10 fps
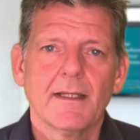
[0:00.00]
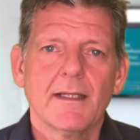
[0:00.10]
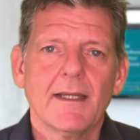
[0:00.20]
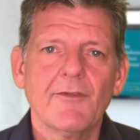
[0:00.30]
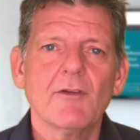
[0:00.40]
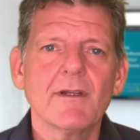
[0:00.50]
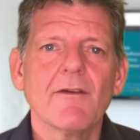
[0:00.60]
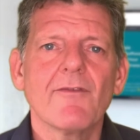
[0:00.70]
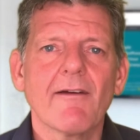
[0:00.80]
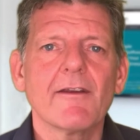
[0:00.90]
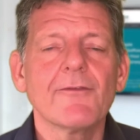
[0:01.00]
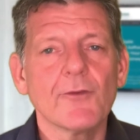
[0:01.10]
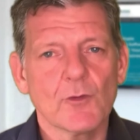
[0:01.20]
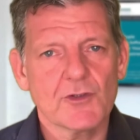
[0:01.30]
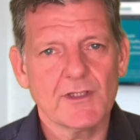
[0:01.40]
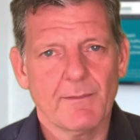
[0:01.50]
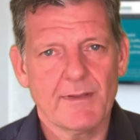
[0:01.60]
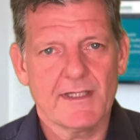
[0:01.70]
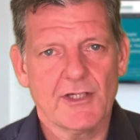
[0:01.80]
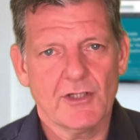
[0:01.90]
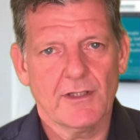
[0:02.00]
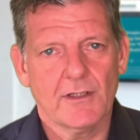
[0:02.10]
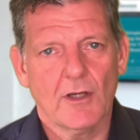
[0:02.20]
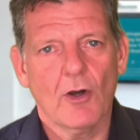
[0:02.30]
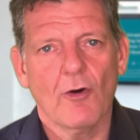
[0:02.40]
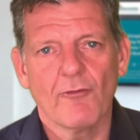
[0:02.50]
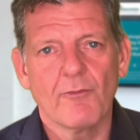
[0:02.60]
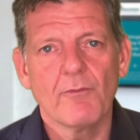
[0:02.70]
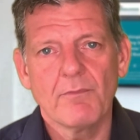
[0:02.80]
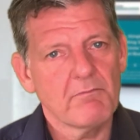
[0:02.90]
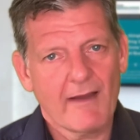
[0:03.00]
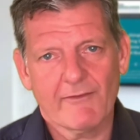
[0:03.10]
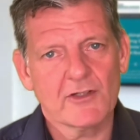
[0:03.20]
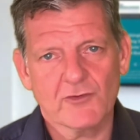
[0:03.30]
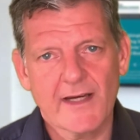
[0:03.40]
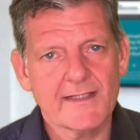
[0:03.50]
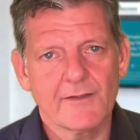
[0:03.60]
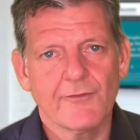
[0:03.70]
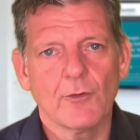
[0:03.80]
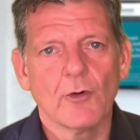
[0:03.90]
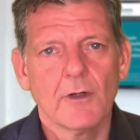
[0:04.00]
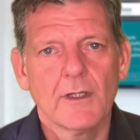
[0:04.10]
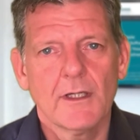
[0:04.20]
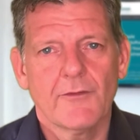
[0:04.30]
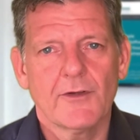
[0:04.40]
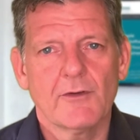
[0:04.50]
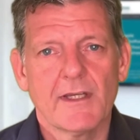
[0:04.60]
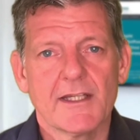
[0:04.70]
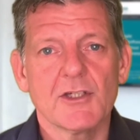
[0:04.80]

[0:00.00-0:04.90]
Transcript: If you're in a very fortunate position of having traded for a few years,